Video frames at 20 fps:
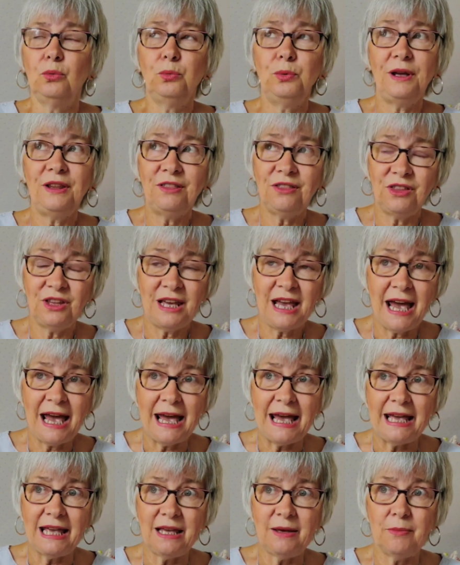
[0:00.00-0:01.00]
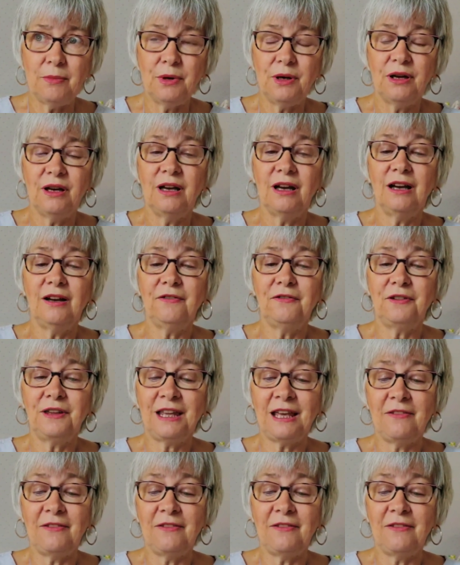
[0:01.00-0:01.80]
with the aim of